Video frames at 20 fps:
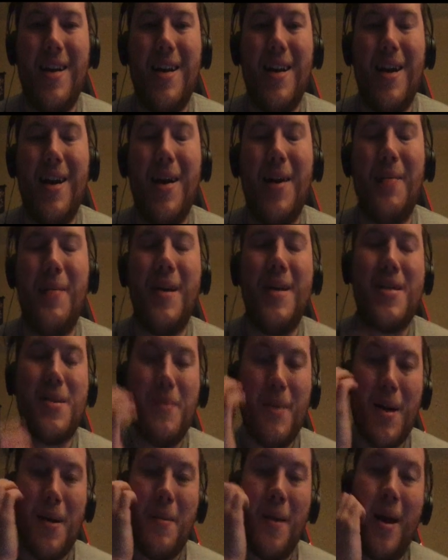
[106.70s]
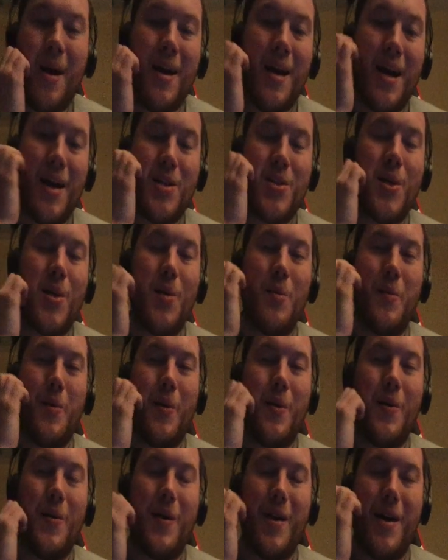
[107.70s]
Oh man, it's gonna be coming out in
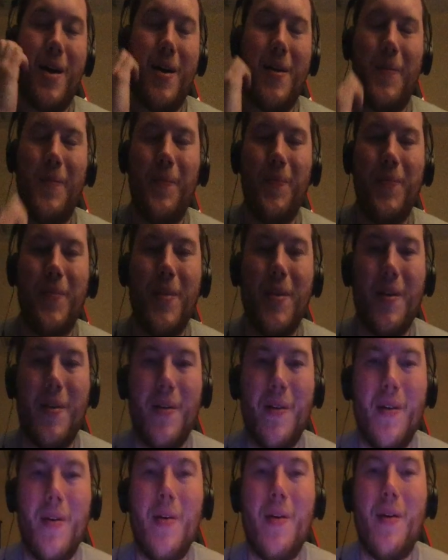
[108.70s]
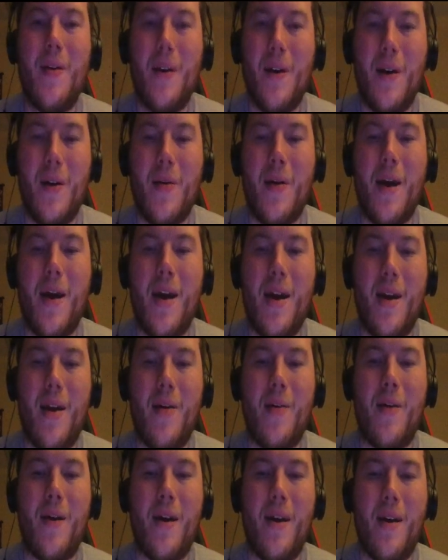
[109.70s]
October. Okay. Okay,
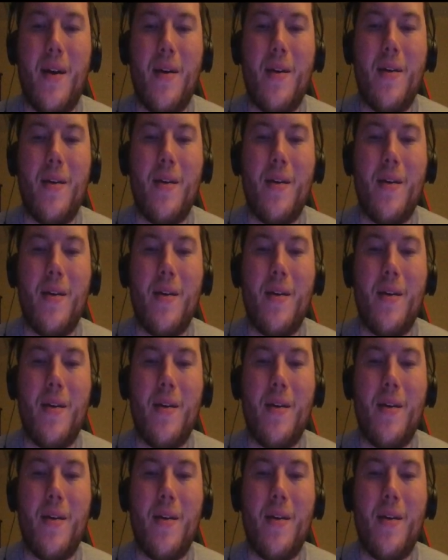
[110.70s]
okay.